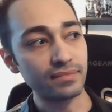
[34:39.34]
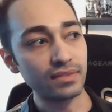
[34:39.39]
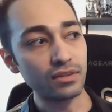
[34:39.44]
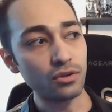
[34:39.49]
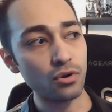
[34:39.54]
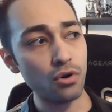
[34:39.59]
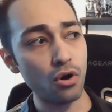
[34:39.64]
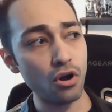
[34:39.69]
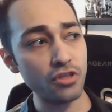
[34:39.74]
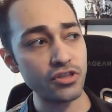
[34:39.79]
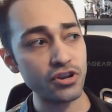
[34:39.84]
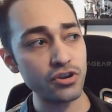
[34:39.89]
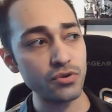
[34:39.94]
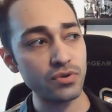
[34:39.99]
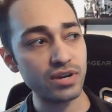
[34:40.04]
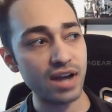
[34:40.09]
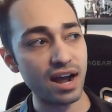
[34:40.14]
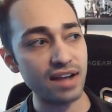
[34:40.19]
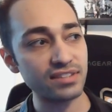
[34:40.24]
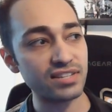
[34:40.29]
all the new
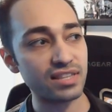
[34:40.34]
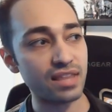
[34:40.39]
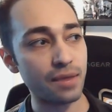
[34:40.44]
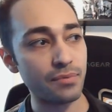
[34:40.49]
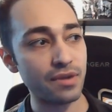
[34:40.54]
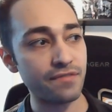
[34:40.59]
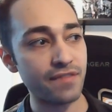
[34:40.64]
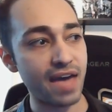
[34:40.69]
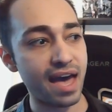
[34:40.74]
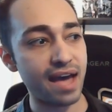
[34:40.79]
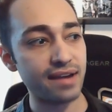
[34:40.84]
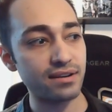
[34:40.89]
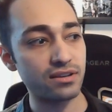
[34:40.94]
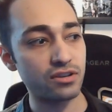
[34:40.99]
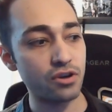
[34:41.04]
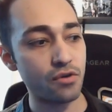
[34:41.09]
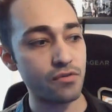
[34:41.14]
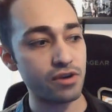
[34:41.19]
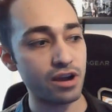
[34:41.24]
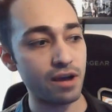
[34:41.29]
content that we've had
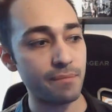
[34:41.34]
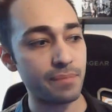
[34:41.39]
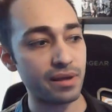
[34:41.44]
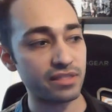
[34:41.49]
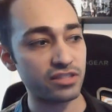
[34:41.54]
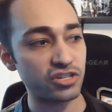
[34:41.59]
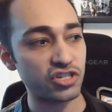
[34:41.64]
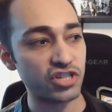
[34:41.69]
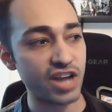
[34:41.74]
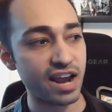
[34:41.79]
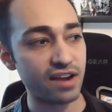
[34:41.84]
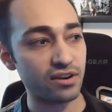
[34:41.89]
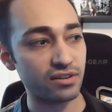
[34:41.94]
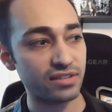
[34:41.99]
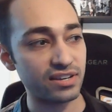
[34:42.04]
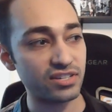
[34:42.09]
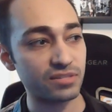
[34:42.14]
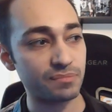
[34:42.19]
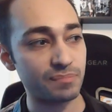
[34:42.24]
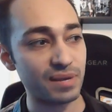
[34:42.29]
going up on the channel.
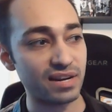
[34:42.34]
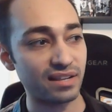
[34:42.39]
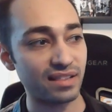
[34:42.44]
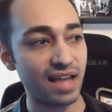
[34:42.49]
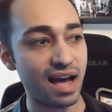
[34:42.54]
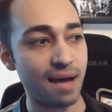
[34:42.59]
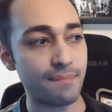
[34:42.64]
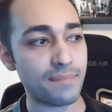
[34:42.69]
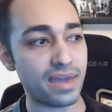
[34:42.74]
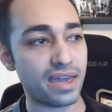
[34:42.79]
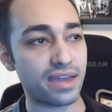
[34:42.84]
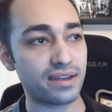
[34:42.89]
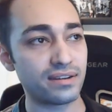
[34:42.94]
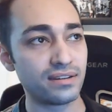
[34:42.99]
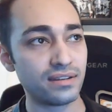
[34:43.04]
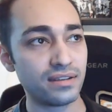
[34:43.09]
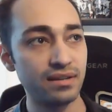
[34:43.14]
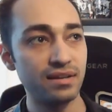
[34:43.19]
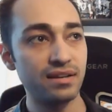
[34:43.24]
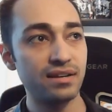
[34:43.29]
There's been a lot, man.
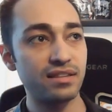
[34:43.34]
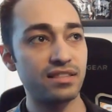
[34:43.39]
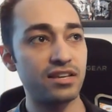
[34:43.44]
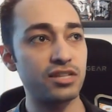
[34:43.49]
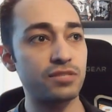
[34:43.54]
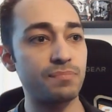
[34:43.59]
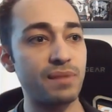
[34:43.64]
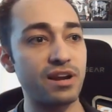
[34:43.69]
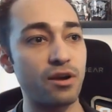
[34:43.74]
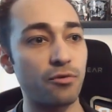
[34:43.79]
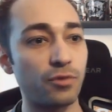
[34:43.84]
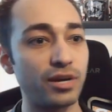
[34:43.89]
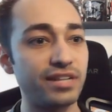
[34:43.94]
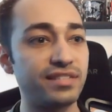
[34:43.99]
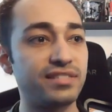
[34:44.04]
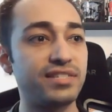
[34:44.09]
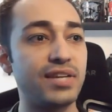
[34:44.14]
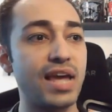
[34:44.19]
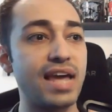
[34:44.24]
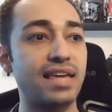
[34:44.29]
There's been a
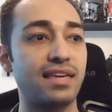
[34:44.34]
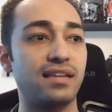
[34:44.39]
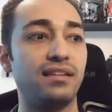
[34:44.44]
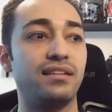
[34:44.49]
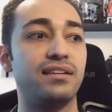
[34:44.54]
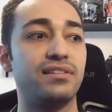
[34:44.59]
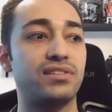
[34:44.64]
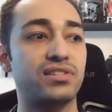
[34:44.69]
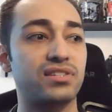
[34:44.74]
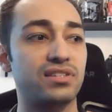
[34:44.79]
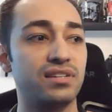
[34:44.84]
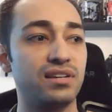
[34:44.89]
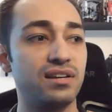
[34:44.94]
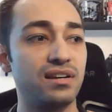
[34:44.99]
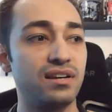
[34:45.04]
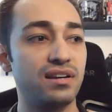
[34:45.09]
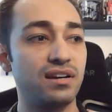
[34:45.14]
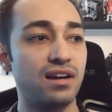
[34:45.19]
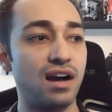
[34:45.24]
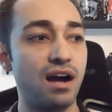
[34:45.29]
ridiculous
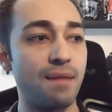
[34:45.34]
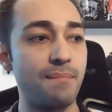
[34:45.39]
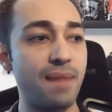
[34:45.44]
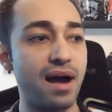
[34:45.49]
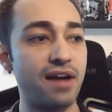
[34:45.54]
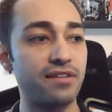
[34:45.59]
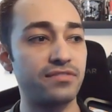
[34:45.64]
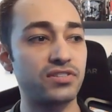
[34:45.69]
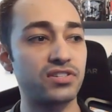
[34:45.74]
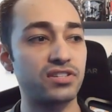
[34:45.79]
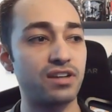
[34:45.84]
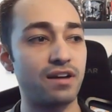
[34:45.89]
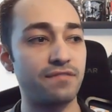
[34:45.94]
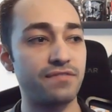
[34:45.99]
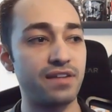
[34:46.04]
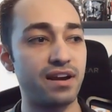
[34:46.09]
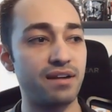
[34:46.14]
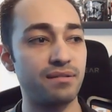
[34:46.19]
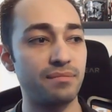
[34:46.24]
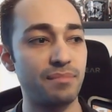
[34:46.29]
amount of stuff.
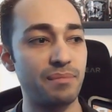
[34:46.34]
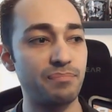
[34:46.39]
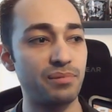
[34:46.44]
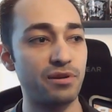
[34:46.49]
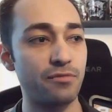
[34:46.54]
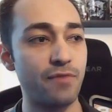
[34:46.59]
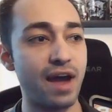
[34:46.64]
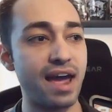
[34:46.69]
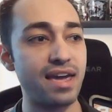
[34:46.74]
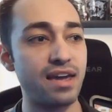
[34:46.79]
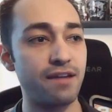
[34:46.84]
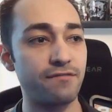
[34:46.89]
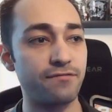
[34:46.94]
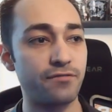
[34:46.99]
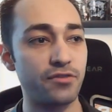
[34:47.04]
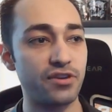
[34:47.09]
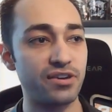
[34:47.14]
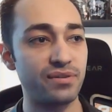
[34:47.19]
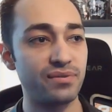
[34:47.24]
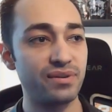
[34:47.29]
Here, let me put it right here for
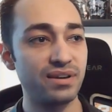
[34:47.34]
you.